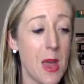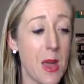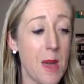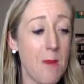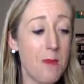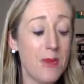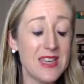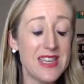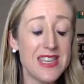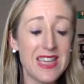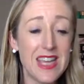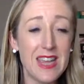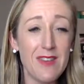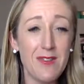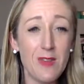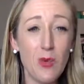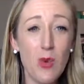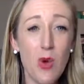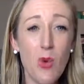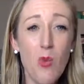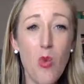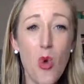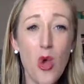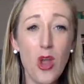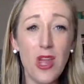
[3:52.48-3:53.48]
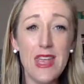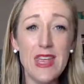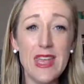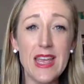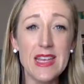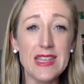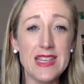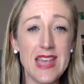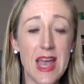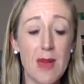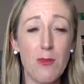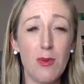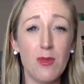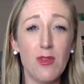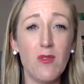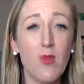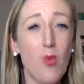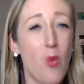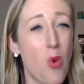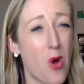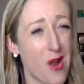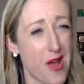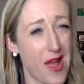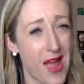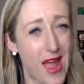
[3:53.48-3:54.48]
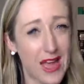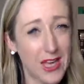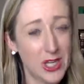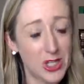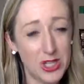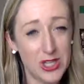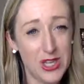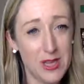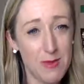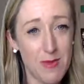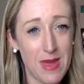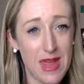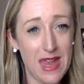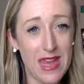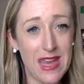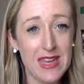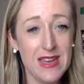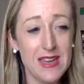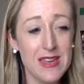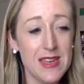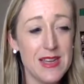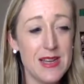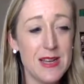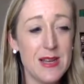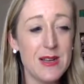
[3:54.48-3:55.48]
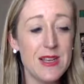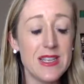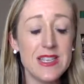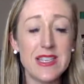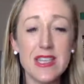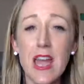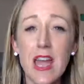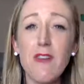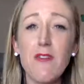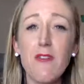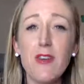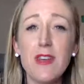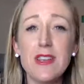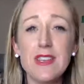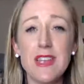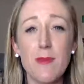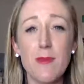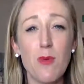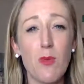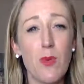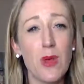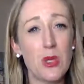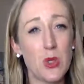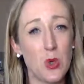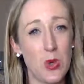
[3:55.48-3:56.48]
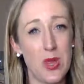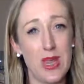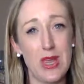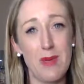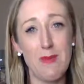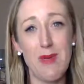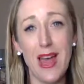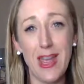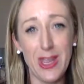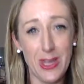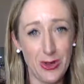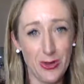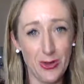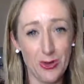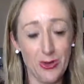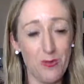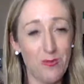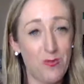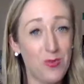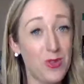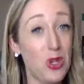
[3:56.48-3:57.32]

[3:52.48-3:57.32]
But to give you a working example of what I actually mean, say, for example, we're talking about you.